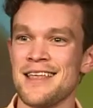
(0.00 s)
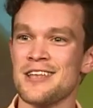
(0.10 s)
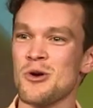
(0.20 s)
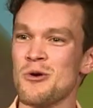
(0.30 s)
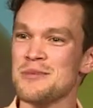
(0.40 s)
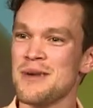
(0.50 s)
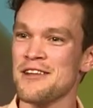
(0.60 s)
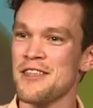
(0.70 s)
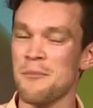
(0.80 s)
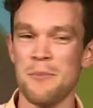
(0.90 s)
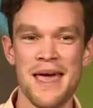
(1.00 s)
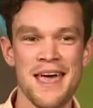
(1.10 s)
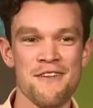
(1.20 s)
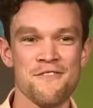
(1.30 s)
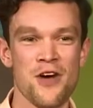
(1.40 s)
They talked about that
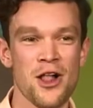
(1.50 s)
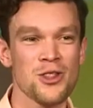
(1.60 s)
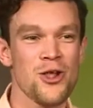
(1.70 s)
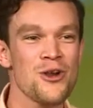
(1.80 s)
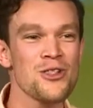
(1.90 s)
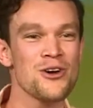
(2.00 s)
pear for a long,